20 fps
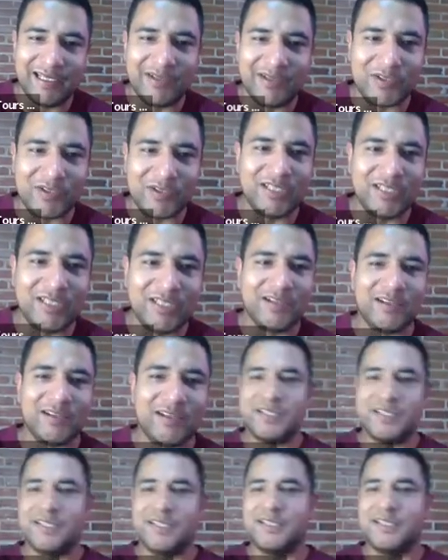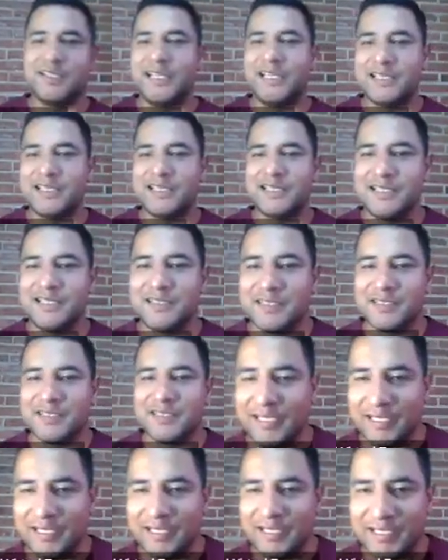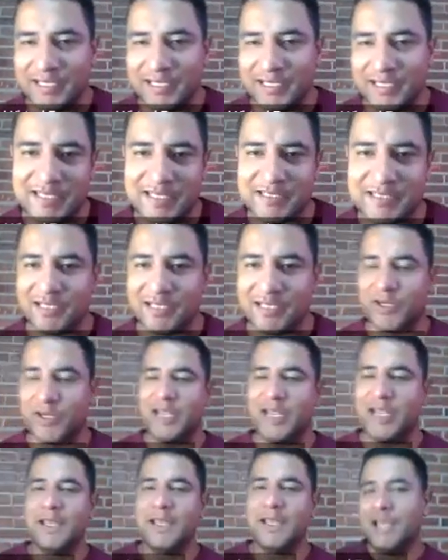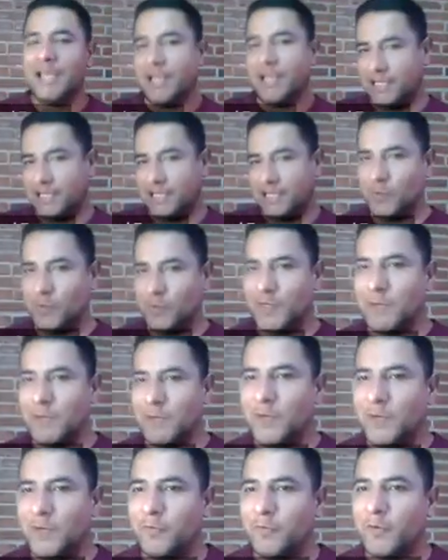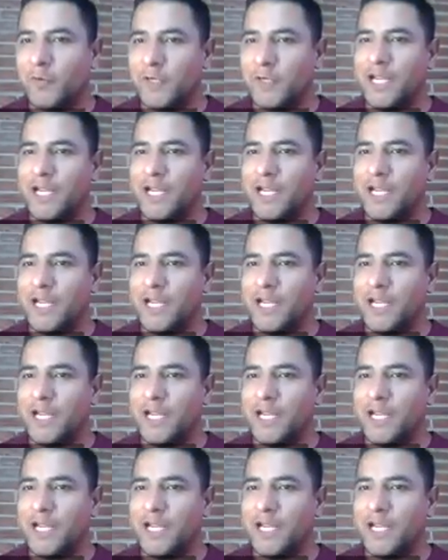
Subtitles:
considered it existed. Okay, let's remember, for them